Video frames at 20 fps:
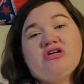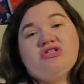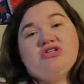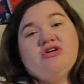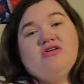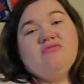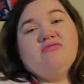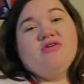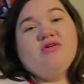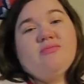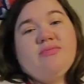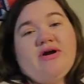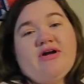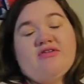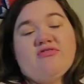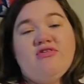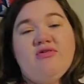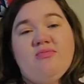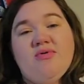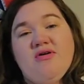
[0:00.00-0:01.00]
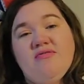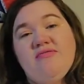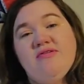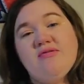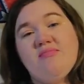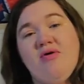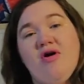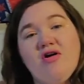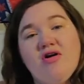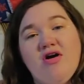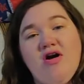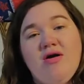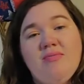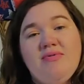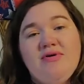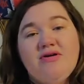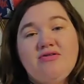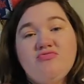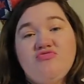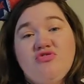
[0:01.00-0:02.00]
over at Practically Perfect Park
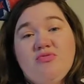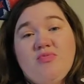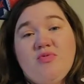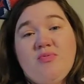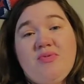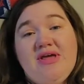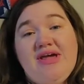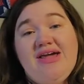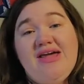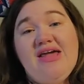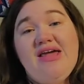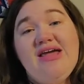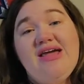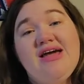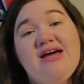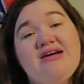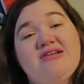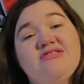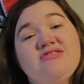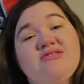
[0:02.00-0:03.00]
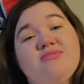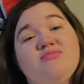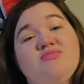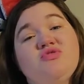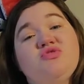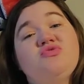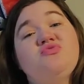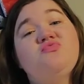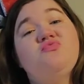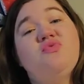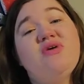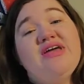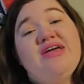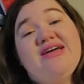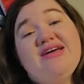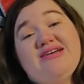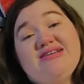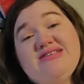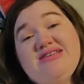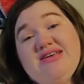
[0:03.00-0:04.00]
Hopping, Triple P, he has some sweet
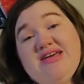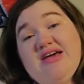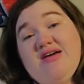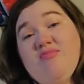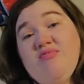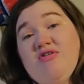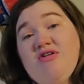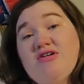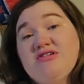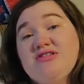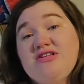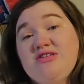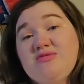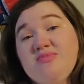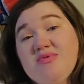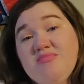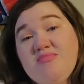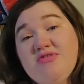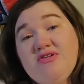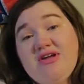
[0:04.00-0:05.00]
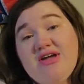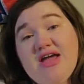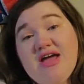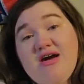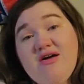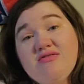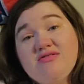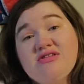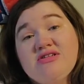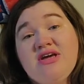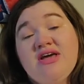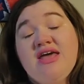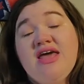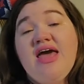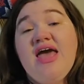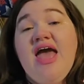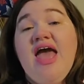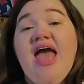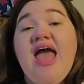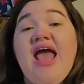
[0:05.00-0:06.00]
S E A blogs he's been putting out,
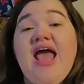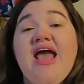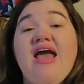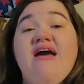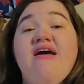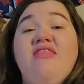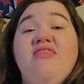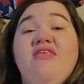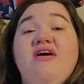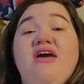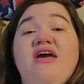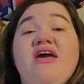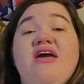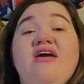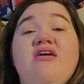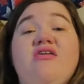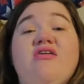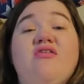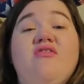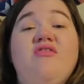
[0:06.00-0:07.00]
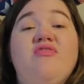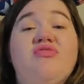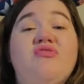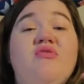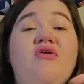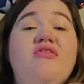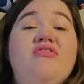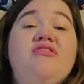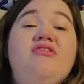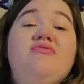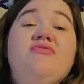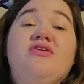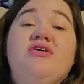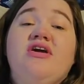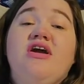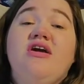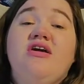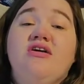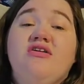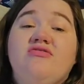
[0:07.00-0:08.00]
and they are going through all the different
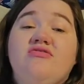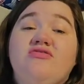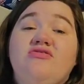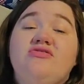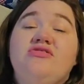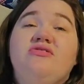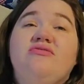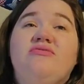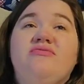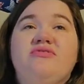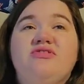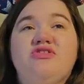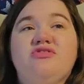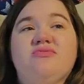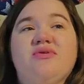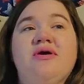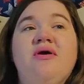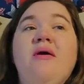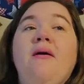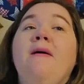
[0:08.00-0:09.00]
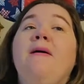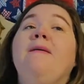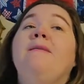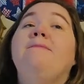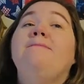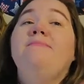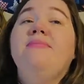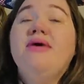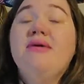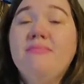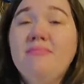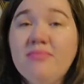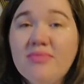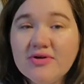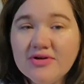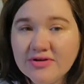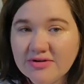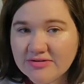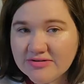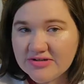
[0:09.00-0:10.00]
characters, excuse me,
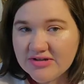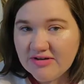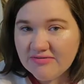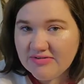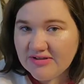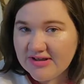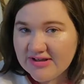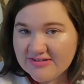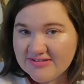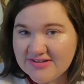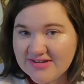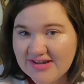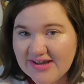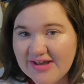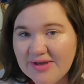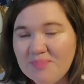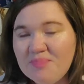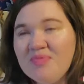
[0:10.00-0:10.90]
members of the S E A.